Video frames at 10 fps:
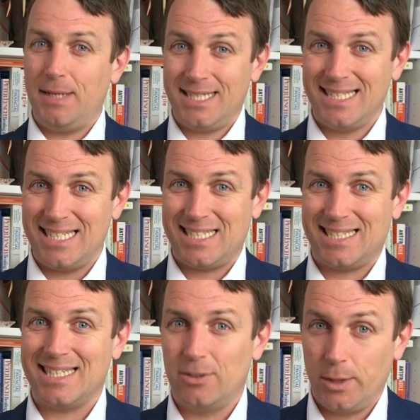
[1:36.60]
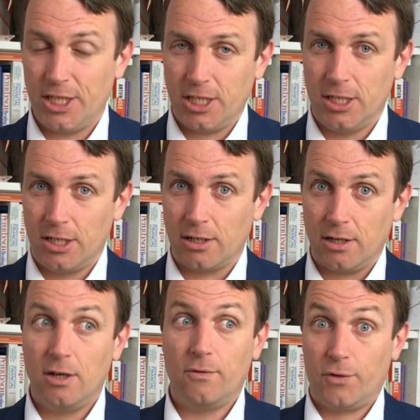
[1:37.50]
business return
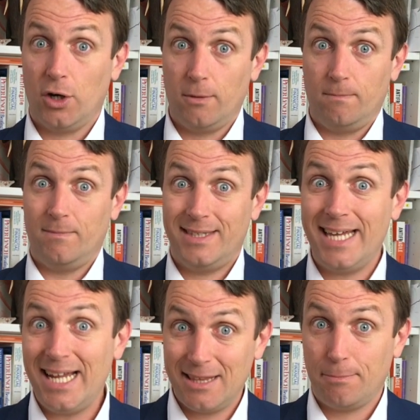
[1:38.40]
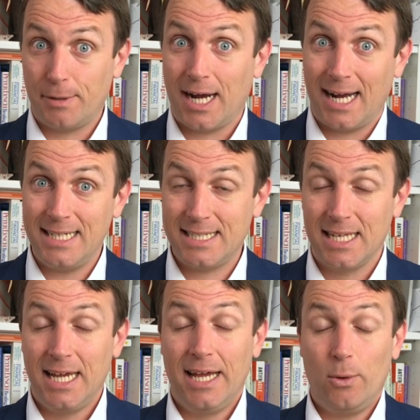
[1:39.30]
from that price,
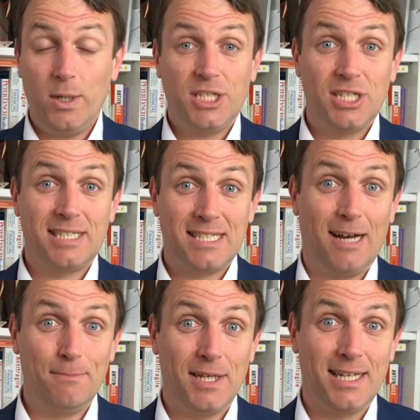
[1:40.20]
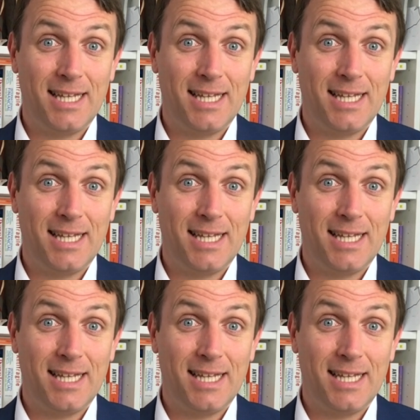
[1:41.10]
which is something